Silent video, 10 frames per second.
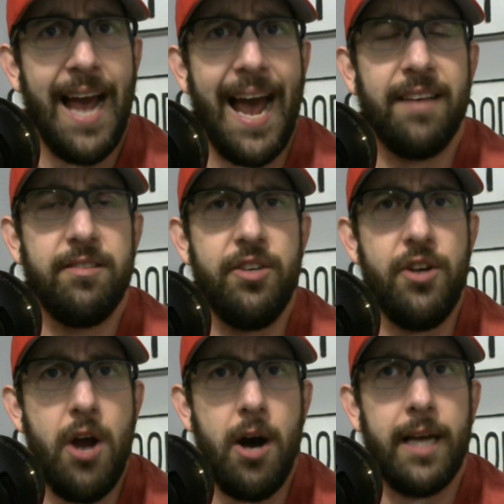has
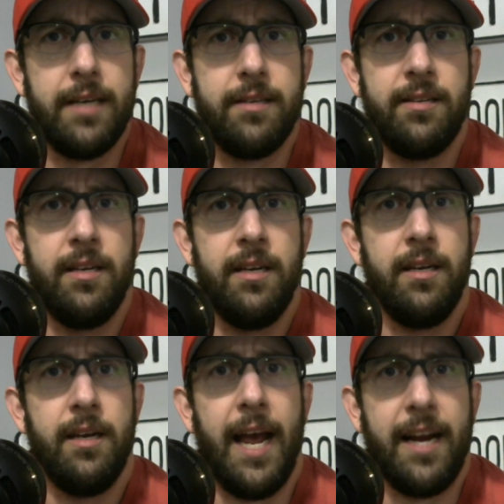not
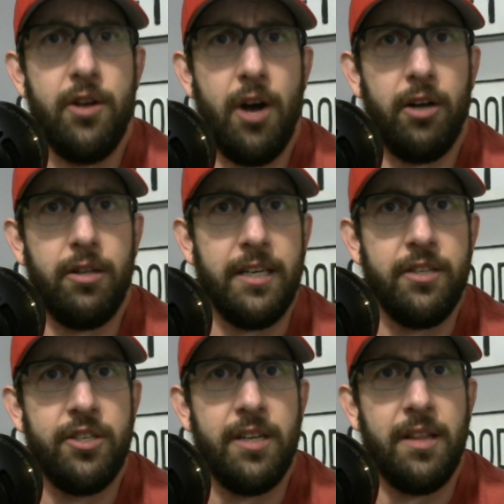
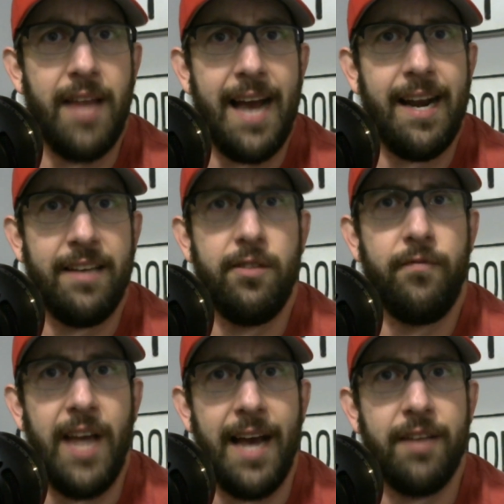acknowledged that as
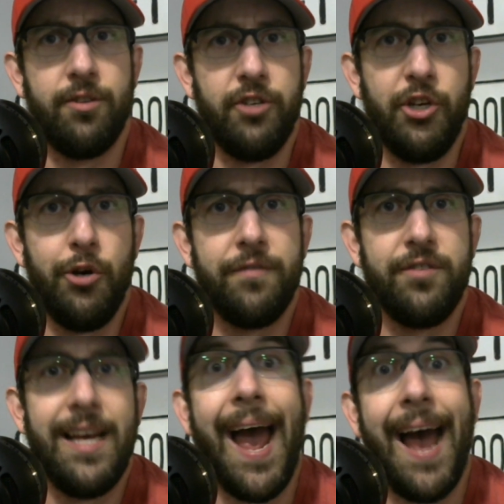of yet. So the U F
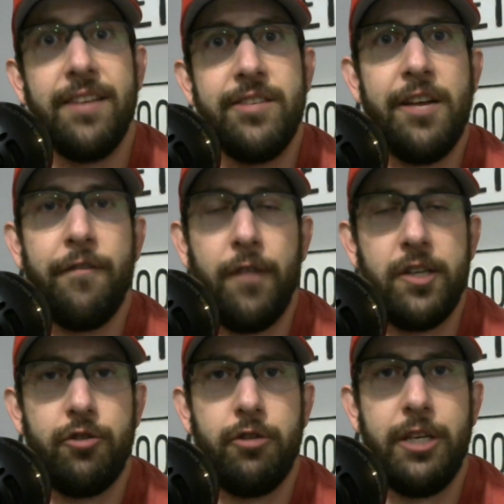C hasn't
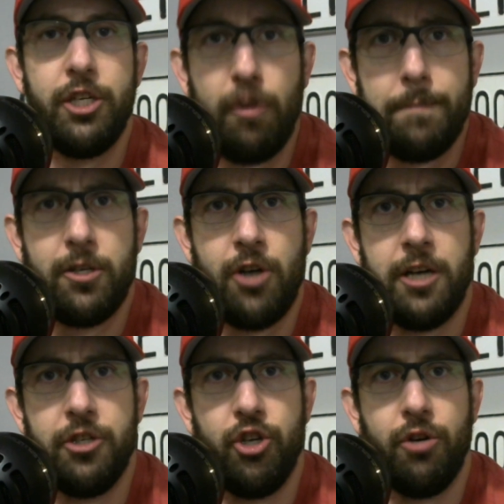officially stripped
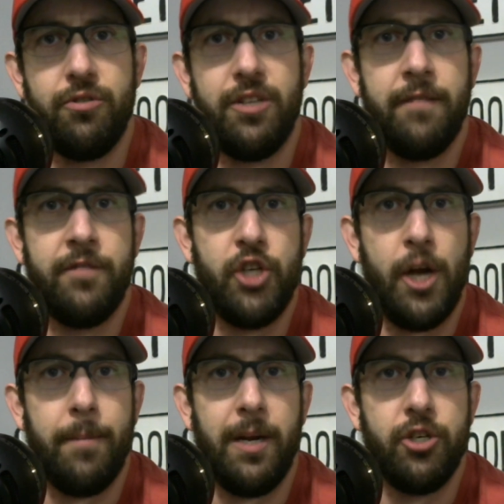John Jones of the
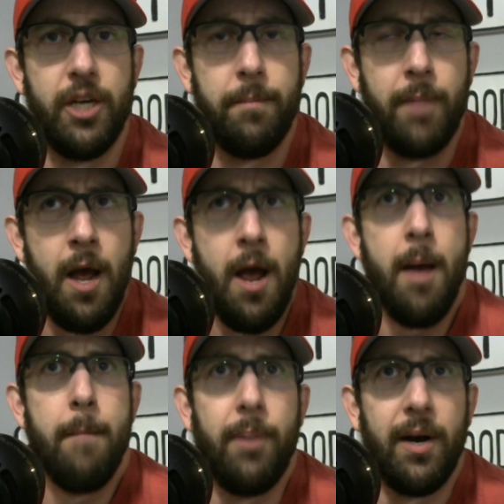championship,
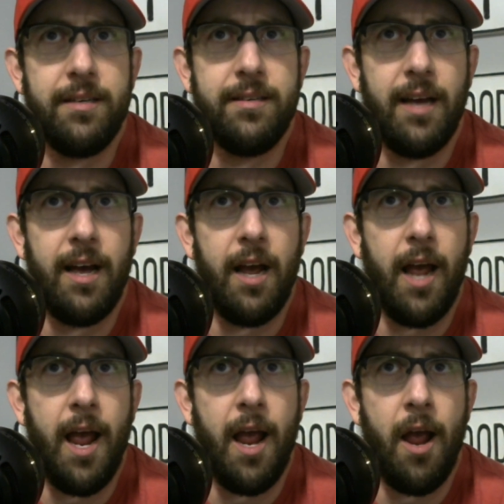but uh,
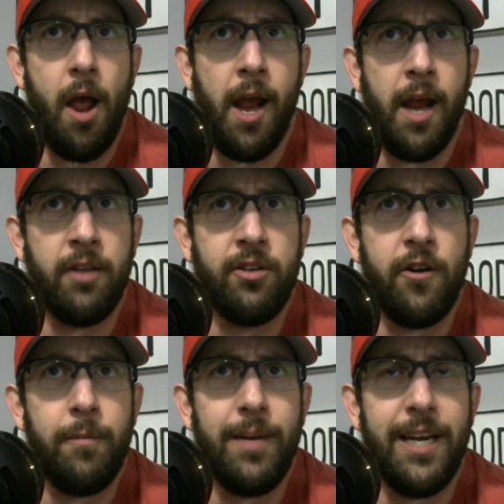it's
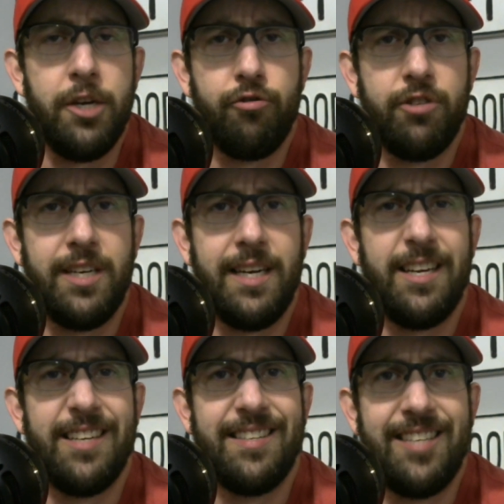going to be interesting
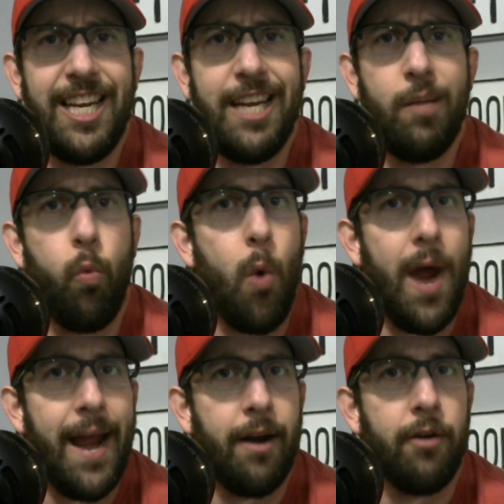to see
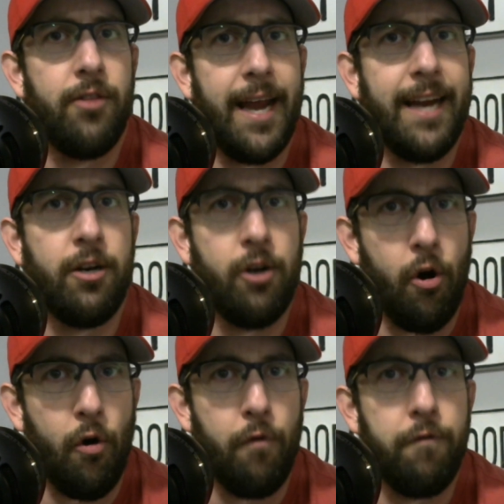where they
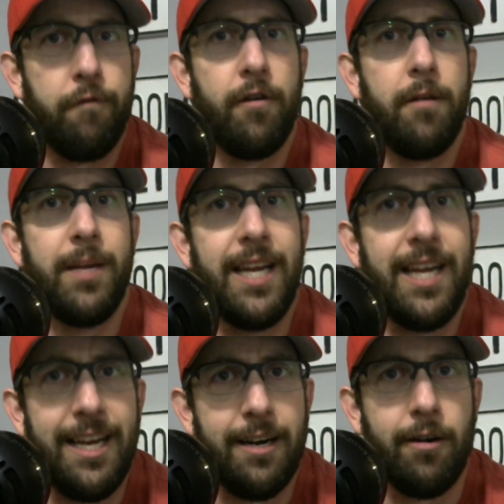go from
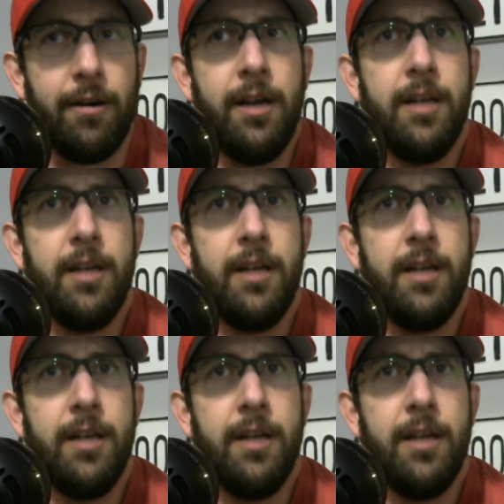here.